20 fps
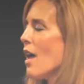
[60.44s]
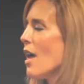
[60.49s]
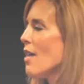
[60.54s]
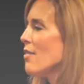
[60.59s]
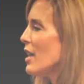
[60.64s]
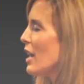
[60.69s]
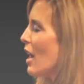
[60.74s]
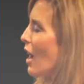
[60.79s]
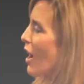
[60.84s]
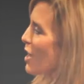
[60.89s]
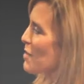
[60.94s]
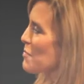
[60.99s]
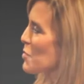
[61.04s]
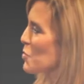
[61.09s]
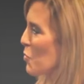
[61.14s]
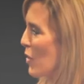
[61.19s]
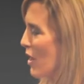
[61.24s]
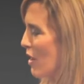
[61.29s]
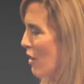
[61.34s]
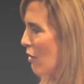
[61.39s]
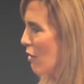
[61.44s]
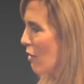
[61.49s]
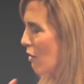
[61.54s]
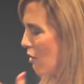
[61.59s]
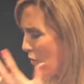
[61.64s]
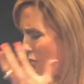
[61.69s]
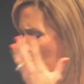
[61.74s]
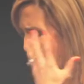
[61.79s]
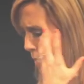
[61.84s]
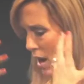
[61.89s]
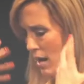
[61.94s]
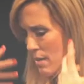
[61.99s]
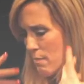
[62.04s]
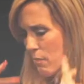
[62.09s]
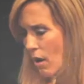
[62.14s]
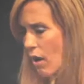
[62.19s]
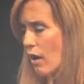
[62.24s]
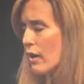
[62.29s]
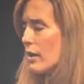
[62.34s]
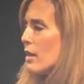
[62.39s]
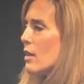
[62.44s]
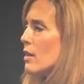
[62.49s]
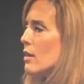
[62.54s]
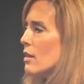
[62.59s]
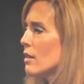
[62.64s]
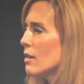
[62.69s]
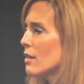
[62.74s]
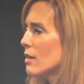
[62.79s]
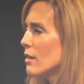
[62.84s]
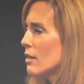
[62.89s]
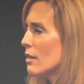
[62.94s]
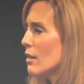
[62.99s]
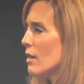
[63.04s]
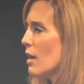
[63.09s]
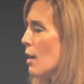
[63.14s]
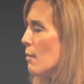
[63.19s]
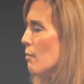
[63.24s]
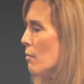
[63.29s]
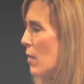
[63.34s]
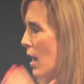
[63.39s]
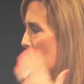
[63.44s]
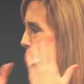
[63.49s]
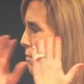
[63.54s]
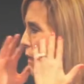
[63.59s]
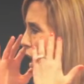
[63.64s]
and that I'm aware of my body, my